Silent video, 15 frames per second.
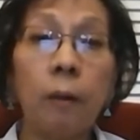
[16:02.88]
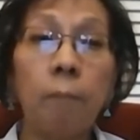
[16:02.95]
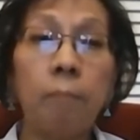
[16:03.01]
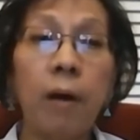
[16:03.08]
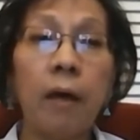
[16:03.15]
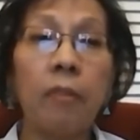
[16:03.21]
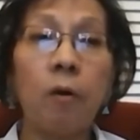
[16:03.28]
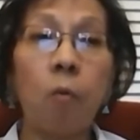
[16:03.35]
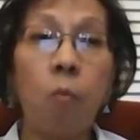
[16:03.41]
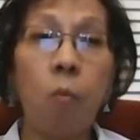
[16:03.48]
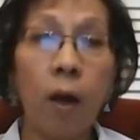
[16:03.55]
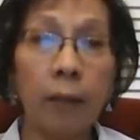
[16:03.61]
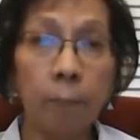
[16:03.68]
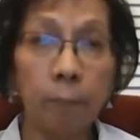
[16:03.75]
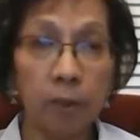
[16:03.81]
by the
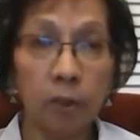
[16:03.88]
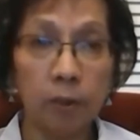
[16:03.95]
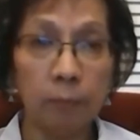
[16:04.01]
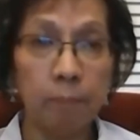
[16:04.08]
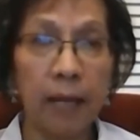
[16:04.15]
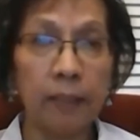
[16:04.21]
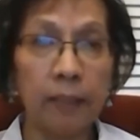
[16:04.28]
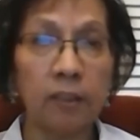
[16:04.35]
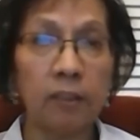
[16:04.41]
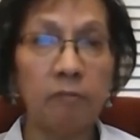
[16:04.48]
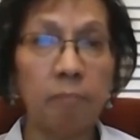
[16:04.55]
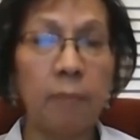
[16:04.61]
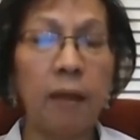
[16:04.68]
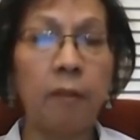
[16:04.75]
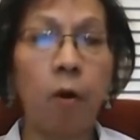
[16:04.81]
white perspective,
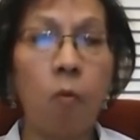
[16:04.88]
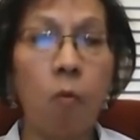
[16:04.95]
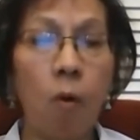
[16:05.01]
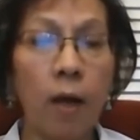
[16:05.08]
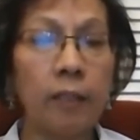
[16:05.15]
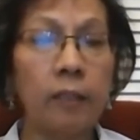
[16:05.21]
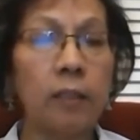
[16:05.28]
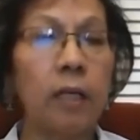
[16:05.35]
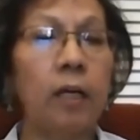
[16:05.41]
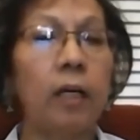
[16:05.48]
by the white